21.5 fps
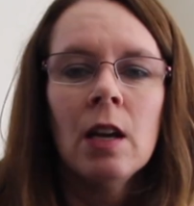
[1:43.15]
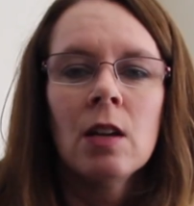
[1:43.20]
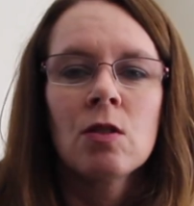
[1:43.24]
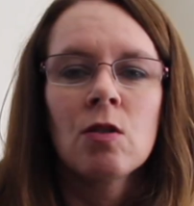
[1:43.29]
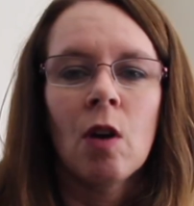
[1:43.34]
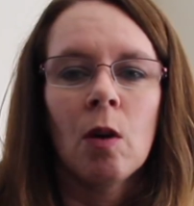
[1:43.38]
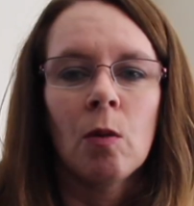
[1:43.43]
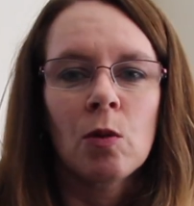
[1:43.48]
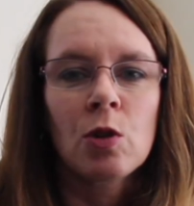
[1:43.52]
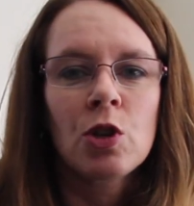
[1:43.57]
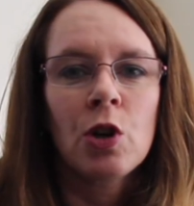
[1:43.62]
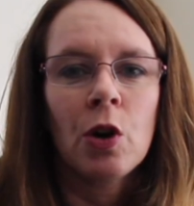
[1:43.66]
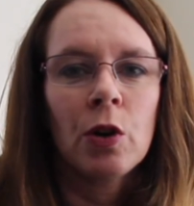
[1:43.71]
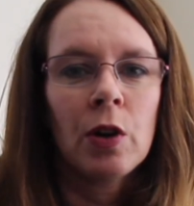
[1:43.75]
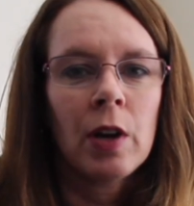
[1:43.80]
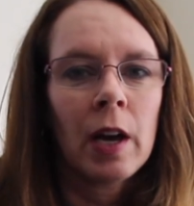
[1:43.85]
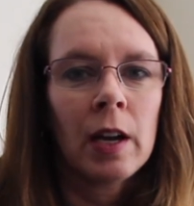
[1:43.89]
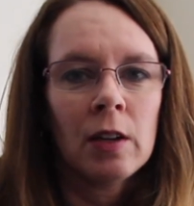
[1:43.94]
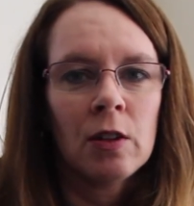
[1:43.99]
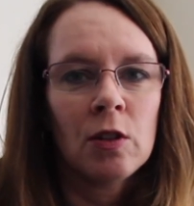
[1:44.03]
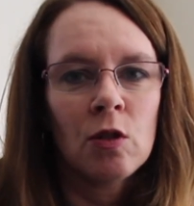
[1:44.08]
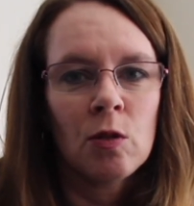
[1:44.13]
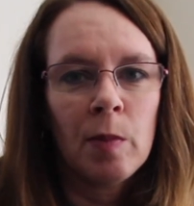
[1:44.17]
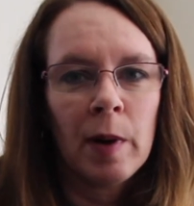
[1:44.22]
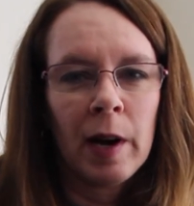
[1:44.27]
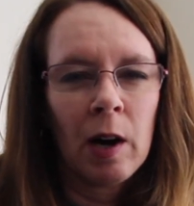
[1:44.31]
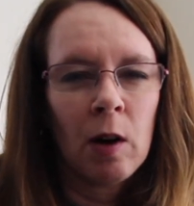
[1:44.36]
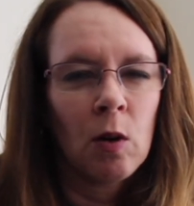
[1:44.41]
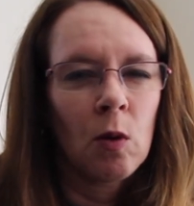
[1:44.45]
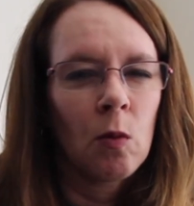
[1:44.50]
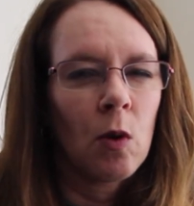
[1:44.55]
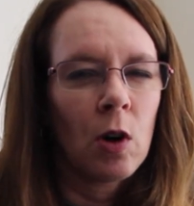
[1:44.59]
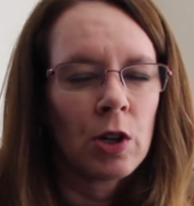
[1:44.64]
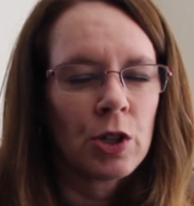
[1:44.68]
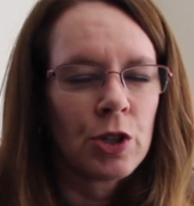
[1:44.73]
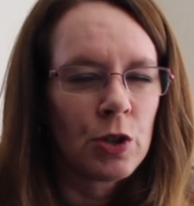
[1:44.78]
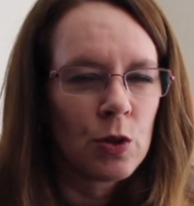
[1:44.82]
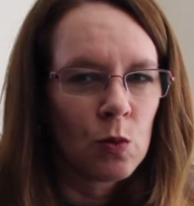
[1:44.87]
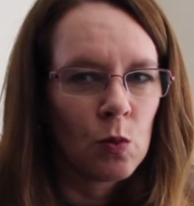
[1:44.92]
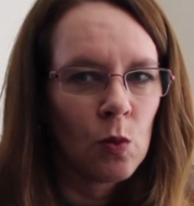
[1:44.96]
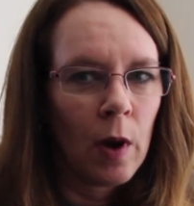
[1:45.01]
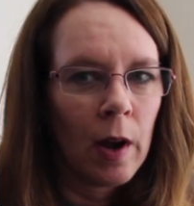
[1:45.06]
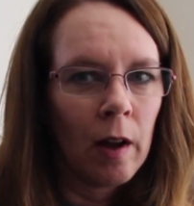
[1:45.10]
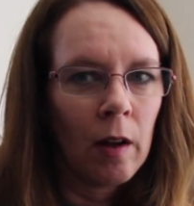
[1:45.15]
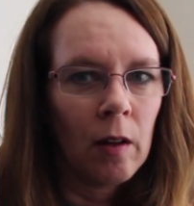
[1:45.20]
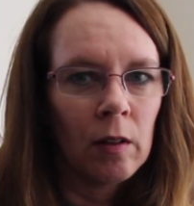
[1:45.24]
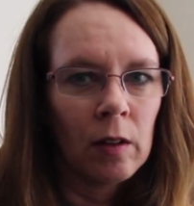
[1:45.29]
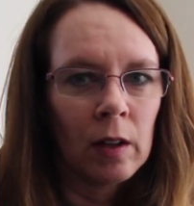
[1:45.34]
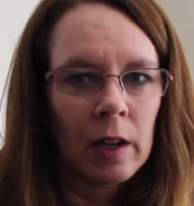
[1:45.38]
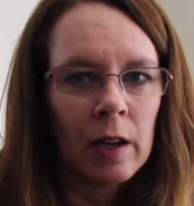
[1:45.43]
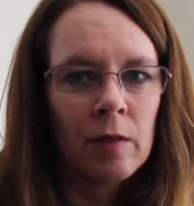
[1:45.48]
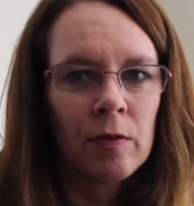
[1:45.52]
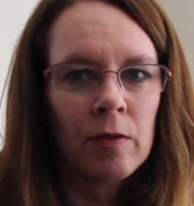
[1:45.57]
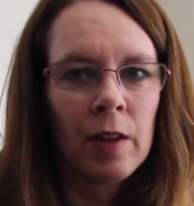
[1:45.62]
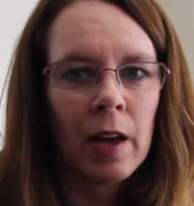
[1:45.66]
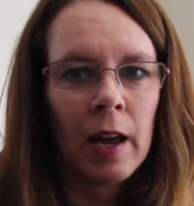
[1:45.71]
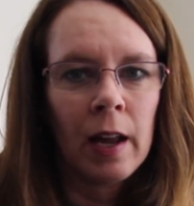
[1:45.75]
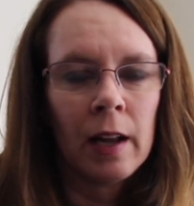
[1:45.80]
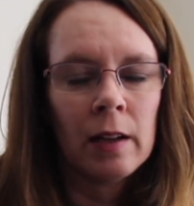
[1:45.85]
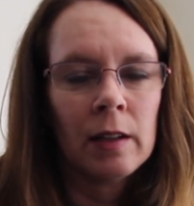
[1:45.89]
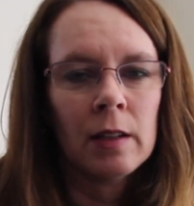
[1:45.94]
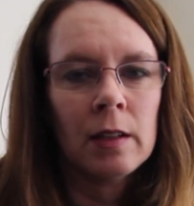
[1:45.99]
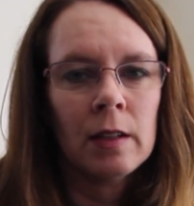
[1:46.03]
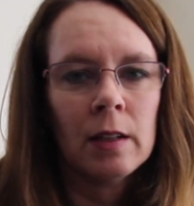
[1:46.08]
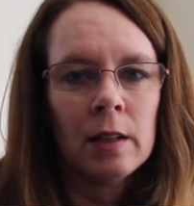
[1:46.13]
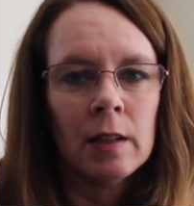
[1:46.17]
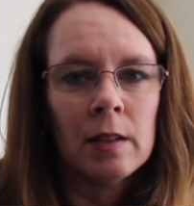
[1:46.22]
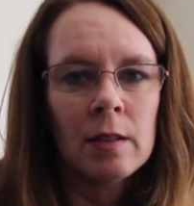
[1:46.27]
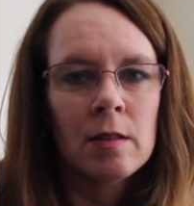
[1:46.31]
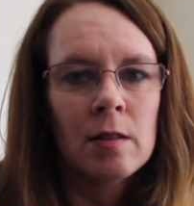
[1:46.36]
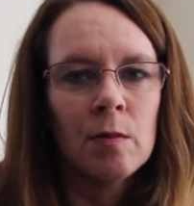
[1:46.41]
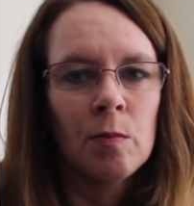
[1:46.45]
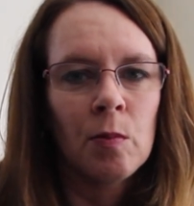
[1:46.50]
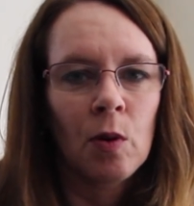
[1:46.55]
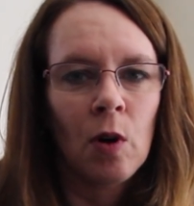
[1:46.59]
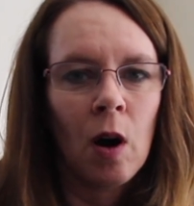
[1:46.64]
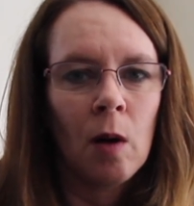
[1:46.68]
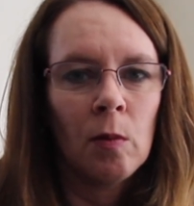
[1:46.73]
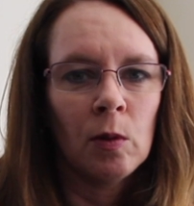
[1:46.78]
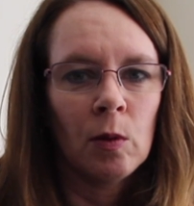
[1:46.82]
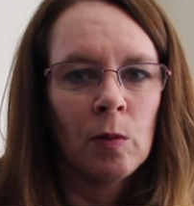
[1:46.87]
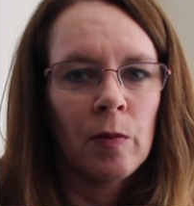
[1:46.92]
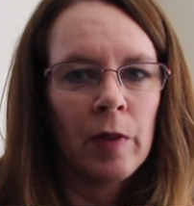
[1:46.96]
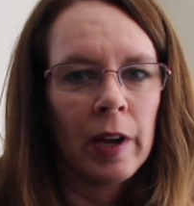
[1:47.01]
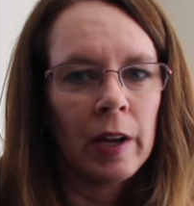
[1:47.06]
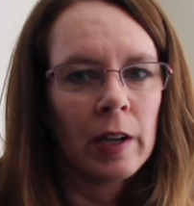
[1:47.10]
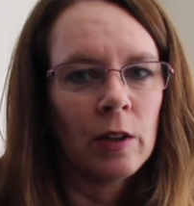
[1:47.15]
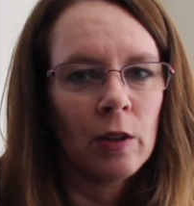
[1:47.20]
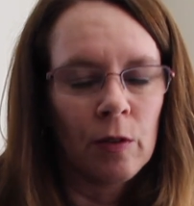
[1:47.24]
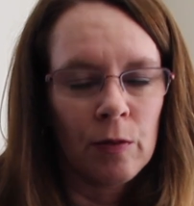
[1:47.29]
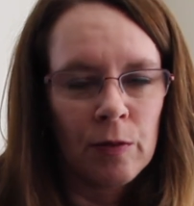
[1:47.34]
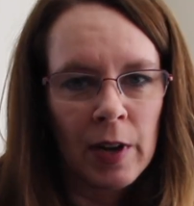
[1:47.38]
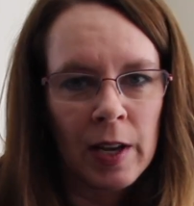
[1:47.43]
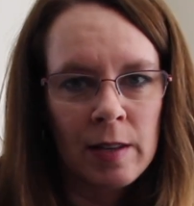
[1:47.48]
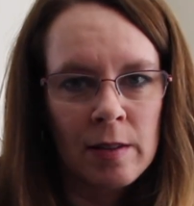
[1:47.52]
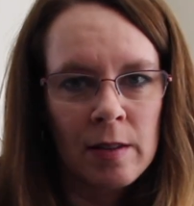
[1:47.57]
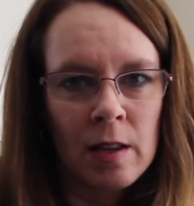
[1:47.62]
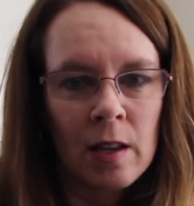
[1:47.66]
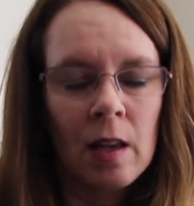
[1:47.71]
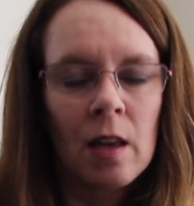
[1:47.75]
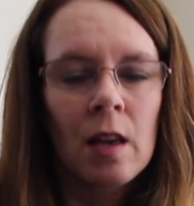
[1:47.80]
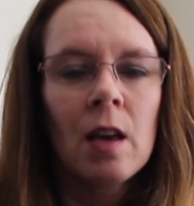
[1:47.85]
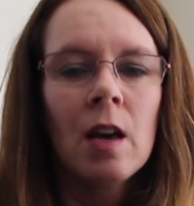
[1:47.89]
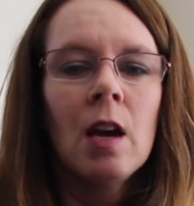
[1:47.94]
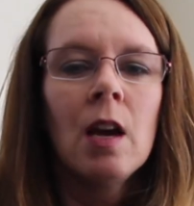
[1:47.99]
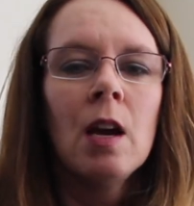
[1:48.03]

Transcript: So I will show you how to do the power wash as well if that is the problem that you're facing.